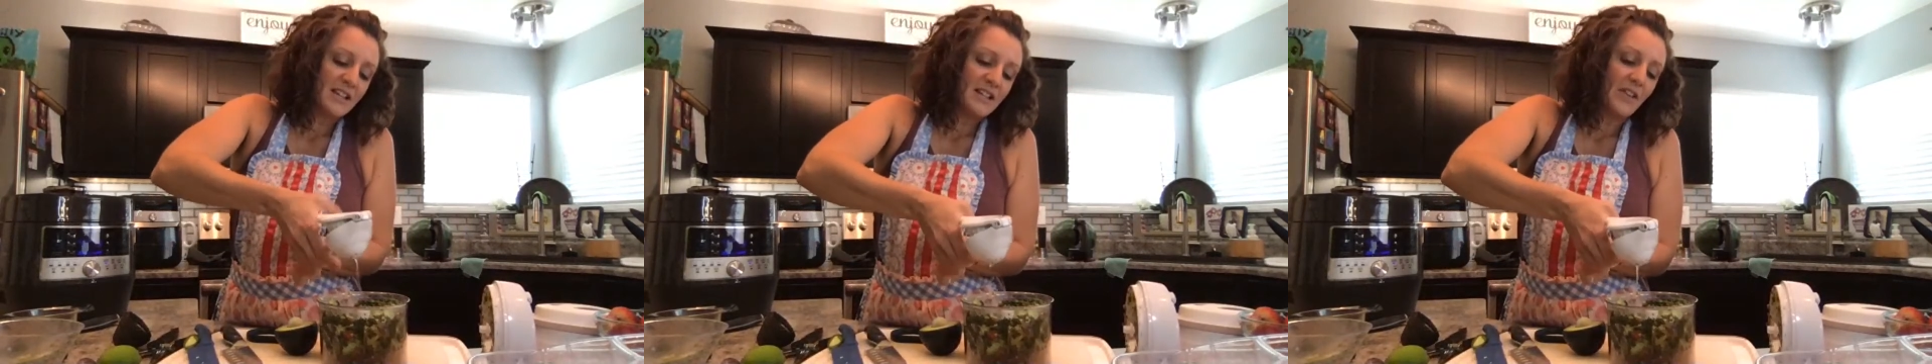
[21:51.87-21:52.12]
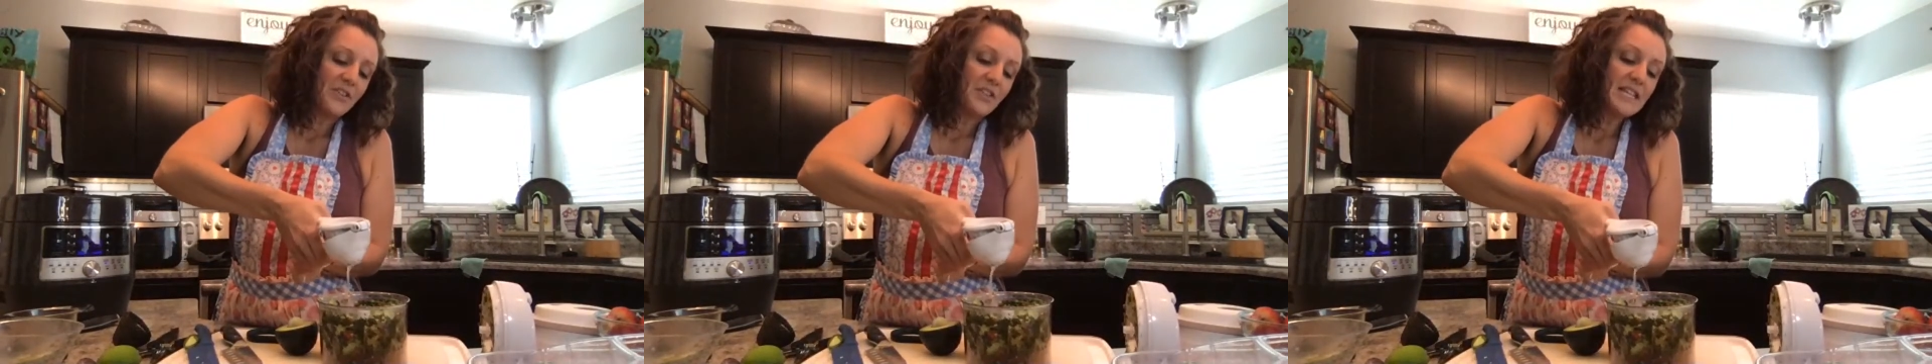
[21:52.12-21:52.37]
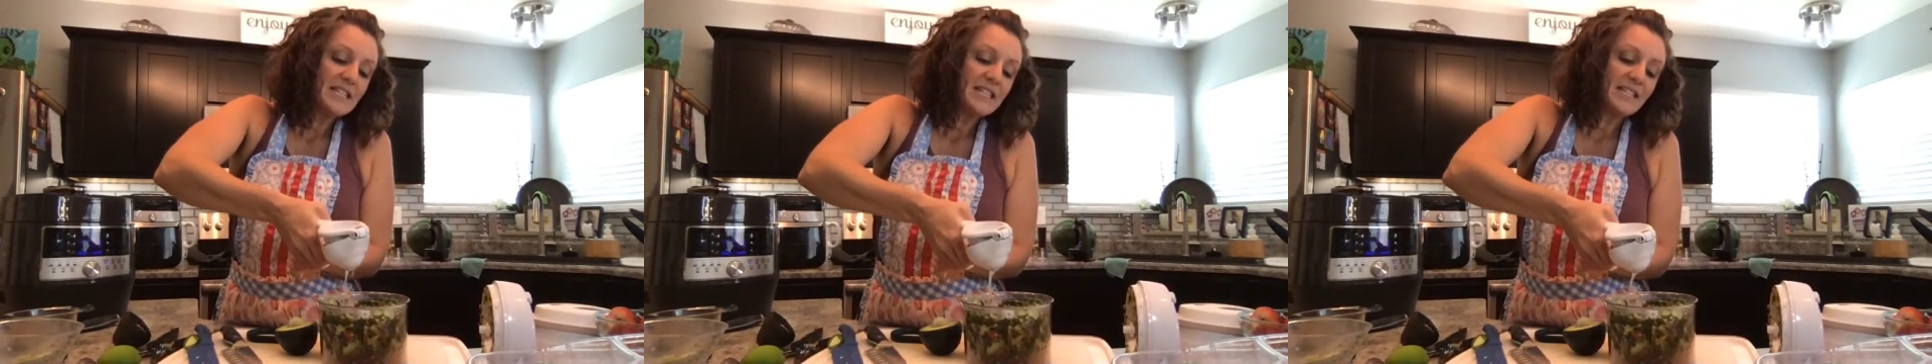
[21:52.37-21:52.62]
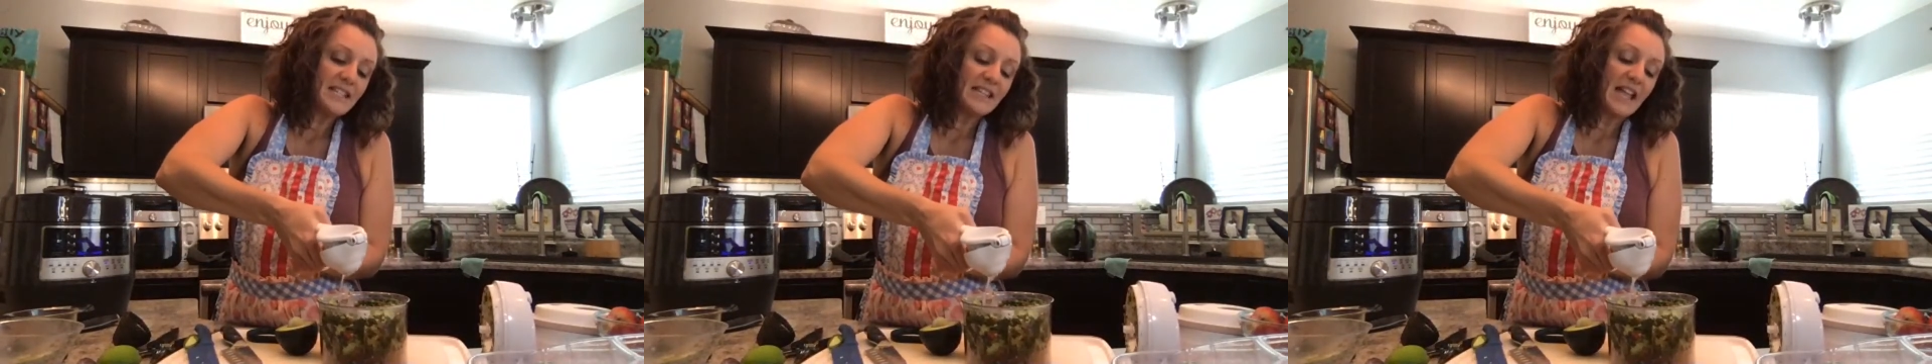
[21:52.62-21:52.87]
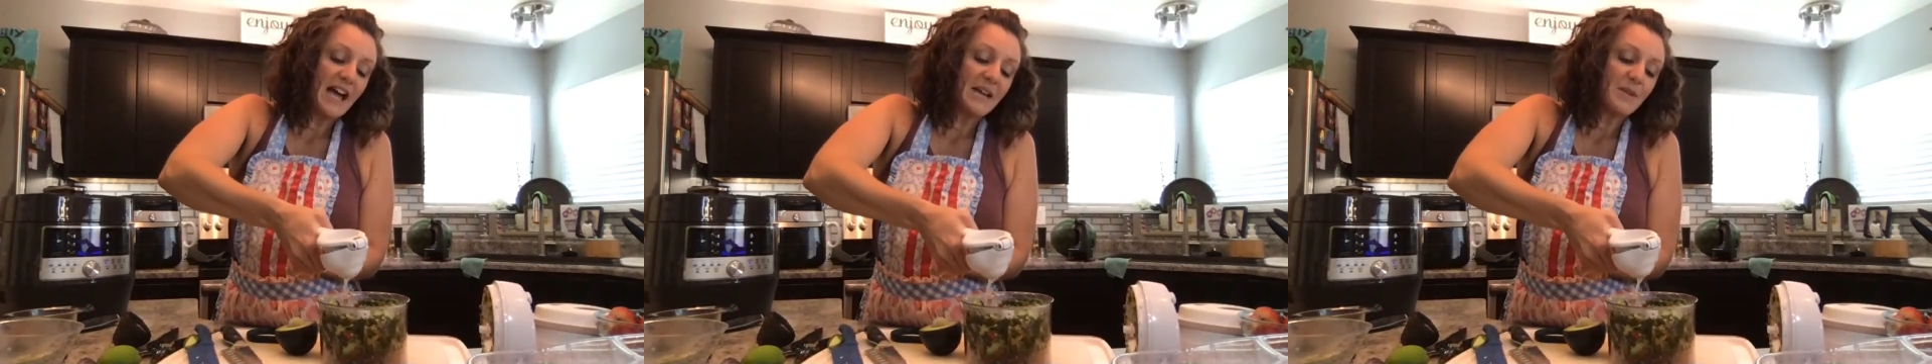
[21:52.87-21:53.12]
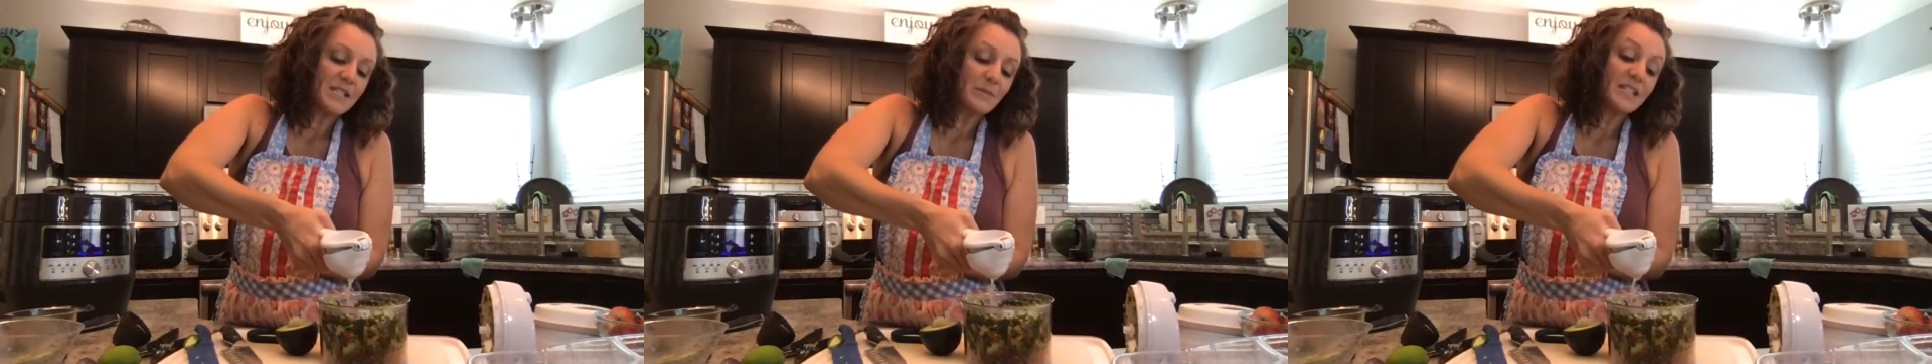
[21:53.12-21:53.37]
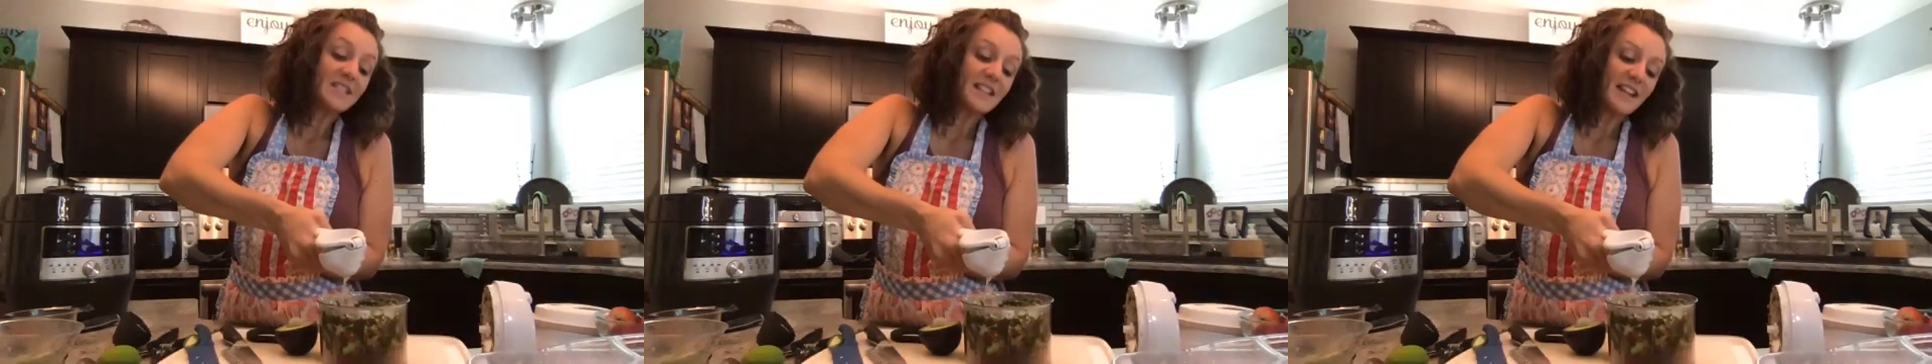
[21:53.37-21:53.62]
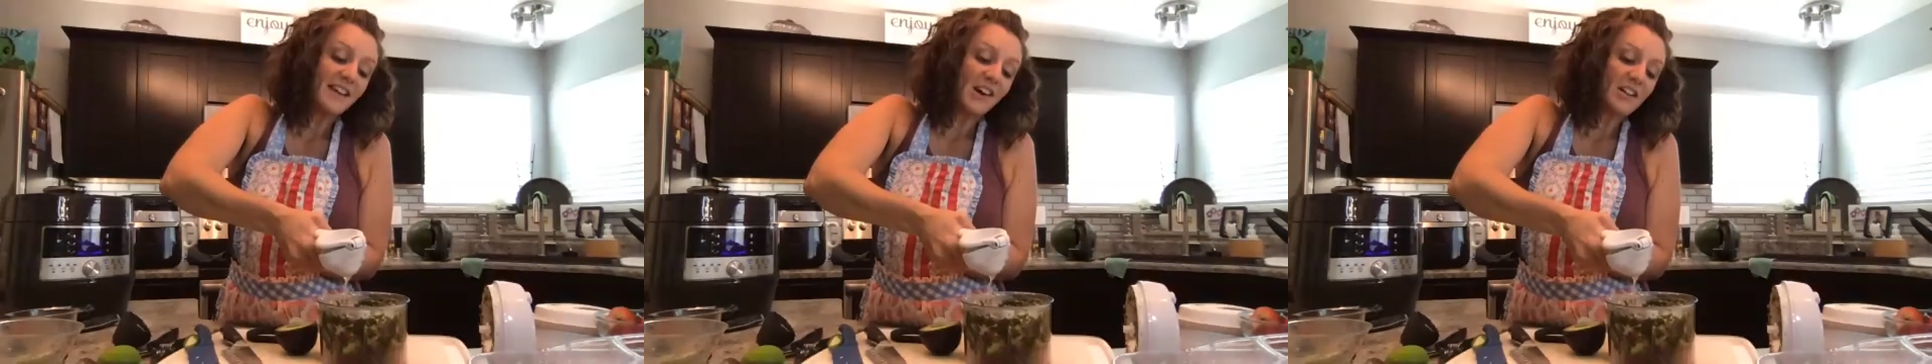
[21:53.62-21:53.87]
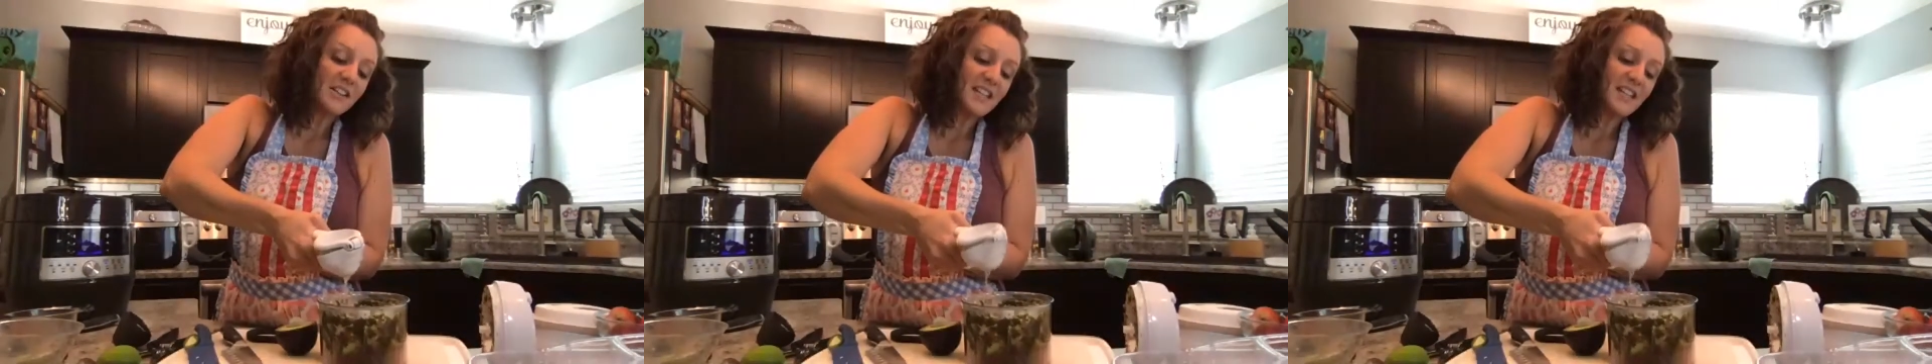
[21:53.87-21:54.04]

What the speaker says: Now this lime has been sitting all